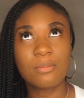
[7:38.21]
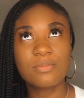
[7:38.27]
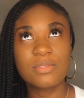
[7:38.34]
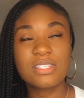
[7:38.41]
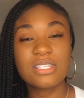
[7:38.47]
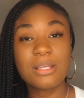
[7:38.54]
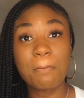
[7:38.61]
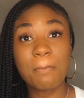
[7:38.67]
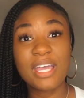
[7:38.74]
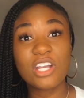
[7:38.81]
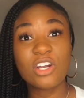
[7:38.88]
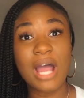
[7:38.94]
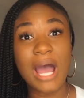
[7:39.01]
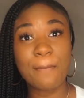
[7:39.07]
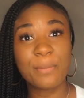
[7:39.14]
submit
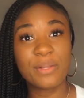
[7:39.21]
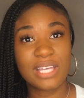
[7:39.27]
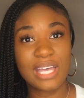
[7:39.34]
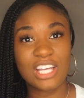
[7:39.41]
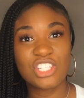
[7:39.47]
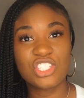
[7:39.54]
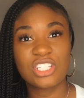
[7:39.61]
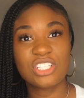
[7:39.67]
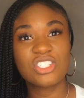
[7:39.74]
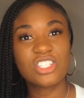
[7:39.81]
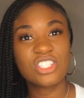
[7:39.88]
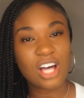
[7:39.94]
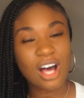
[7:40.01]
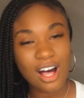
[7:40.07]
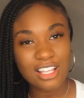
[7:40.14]
your application to
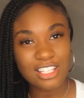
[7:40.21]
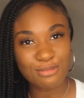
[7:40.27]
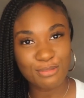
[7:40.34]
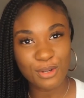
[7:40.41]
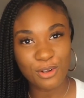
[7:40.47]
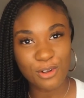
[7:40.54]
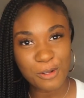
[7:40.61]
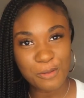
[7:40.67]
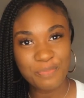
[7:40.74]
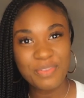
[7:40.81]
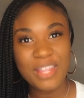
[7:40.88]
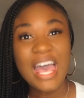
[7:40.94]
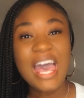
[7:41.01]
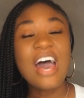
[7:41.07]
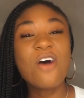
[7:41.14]
the hospital.
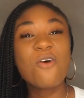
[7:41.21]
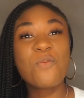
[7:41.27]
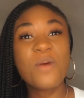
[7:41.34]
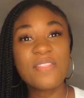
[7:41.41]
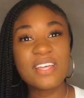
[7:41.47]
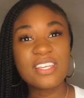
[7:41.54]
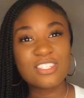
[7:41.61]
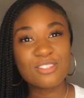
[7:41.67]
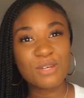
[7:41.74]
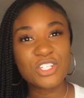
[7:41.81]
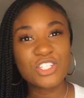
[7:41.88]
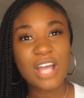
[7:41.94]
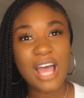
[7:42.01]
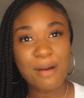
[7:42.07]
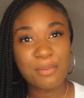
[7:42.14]
When they
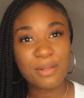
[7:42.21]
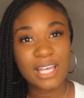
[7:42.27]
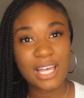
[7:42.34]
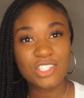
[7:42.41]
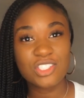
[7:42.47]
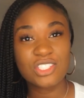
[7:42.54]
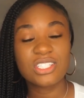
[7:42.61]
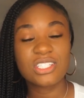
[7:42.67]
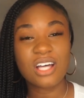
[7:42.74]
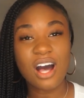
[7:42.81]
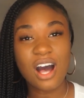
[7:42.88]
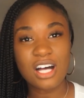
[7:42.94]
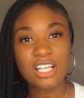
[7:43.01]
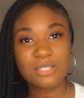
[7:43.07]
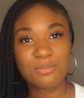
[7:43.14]
submit your application to the
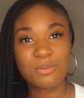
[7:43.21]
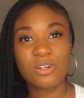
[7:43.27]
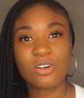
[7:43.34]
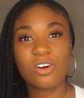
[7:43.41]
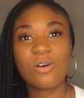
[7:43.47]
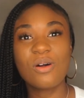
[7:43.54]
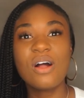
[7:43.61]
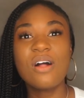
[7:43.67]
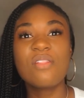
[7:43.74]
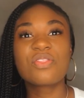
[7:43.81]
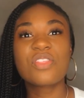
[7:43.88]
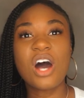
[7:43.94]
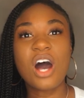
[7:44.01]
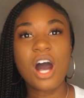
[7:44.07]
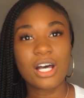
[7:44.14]
hospital
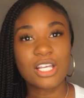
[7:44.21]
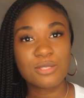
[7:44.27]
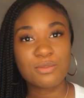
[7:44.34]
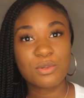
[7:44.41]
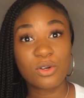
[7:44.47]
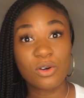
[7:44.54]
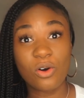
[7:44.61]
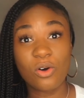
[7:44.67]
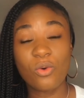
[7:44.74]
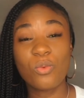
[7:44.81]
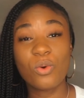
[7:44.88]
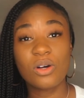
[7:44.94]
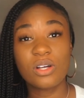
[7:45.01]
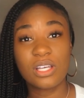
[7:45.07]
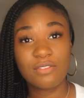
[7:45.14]

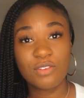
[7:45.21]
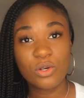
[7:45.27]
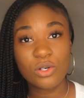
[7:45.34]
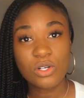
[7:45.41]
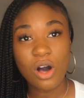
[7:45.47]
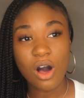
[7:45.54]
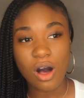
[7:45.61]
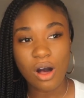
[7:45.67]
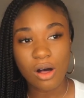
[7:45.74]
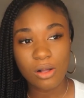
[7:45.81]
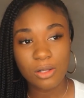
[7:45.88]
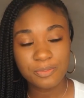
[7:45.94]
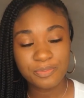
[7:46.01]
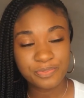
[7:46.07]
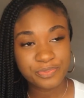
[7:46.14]
will give you a
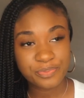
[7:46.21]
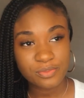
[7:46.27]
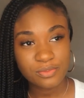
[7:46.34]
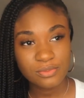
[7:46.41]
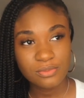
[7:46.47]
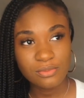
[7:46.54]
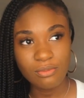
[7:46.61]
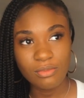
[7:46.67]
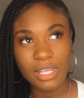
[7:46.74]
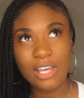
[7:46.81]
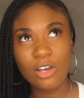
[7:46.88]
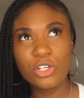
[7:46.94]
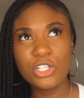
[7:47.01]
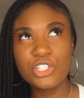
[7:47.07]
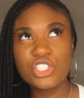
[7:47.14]
call. It
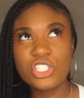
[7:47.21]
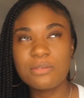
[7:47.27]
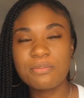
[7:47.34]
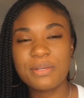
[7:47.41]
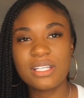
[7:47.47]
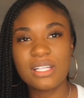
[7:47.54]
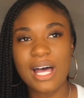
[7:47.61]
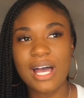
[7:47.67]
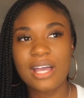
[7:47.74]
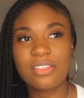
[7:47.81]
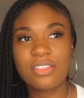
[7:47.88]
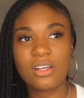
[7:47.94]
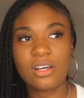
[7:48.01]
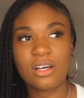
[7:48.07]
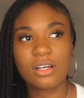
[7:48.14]
will usually be like
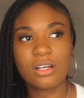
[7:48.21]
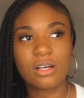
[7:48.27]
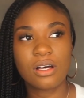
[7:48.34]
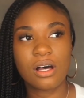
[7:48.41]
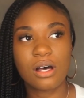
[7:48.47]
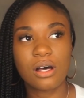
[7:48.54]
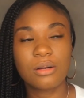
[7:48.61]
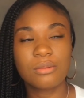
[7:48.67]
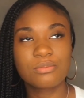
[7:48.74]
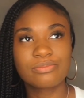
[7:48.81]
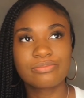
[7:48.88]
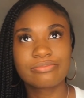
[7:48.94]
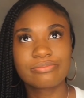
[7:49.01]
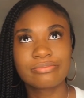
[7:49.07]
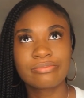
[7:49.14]

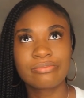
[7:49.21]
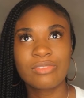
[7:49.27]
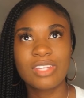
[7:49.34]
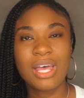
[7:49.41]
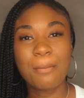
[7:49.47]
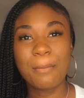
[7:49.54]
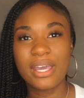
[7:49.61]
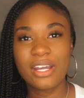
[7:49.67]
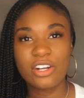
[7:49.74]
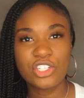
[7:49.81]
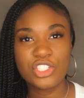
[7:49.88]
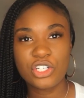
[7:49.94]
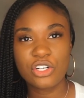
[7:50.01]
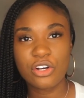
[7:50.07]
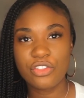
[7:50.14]
the
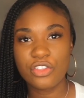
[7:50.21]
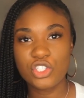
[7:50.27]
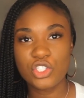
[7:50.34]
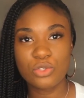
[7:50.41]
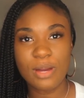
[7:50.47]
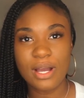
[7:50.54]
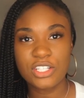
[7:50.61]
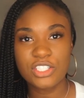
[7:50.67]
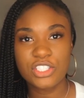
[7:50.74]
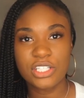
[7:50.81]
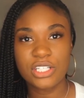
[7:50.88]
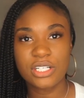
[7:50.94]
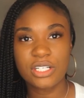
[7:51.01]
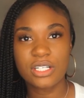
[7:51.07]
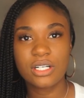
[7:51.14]
manager or the
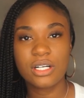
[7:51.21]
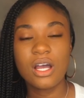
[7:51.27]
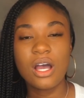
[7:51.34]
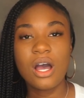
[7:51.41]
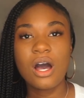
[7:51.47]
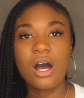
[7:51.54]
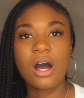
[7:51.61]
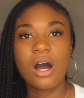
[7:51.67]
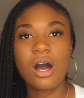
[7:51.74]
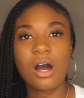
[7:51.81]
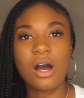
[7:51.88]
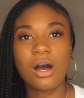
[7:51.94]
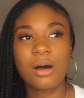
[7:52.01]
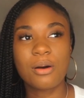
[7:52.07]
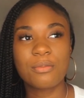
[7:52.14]
director
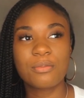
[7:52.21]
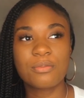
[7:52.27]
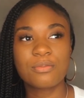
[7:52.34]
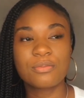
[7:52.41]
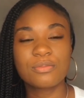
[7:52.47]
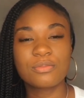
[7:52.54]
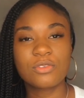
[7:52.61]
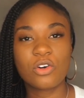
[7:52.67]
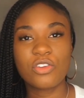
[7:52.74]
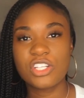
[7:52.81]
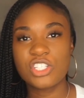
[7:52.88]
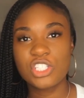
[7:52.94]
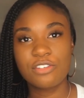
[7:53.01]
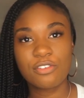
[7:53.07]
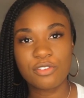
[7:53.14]
or the
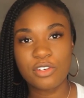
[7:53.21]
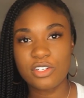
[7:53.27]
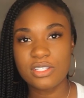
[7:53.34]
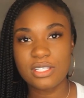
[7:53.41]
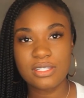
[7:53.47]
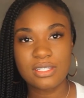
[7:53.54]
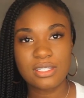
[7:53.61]
chief of nursing